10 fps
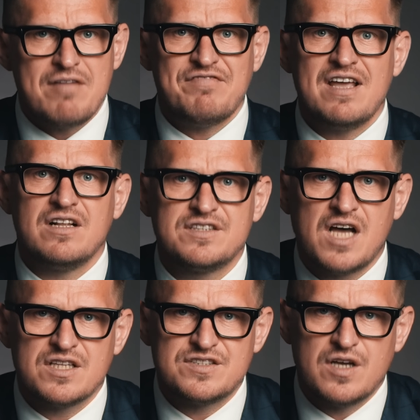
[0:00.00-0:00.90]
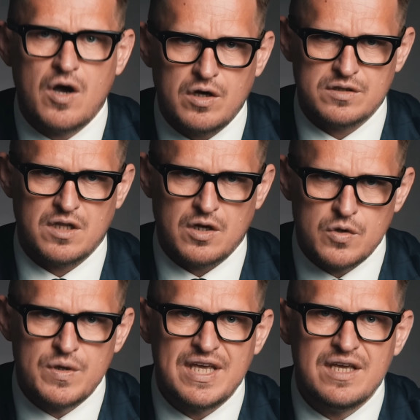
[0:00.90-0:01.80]
my final thoughts on Le
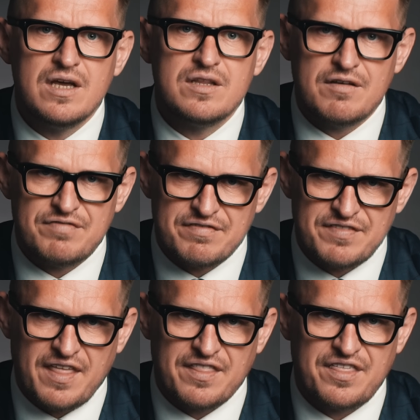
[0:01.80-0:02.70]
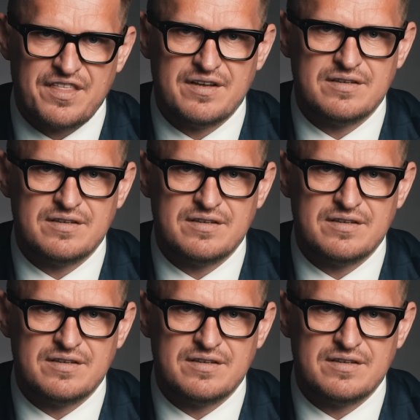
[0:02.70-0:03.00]
Louis the fifteenth.